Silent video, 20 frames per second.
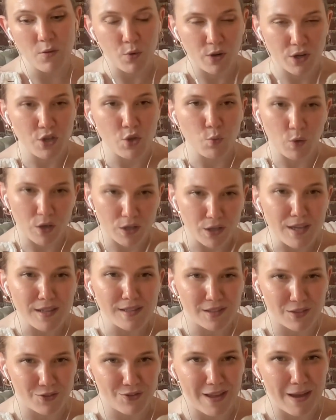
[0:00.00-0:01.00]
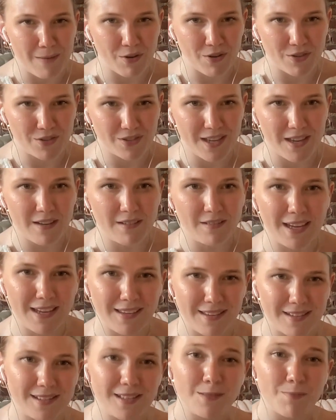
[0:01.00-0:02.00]
where you would consider that person
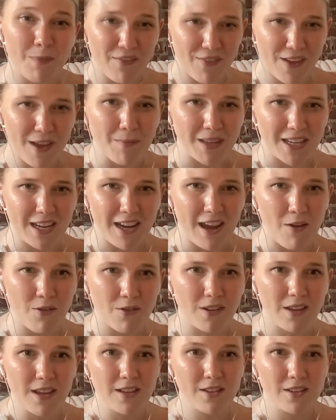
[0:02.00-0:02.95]
like, this is my family now.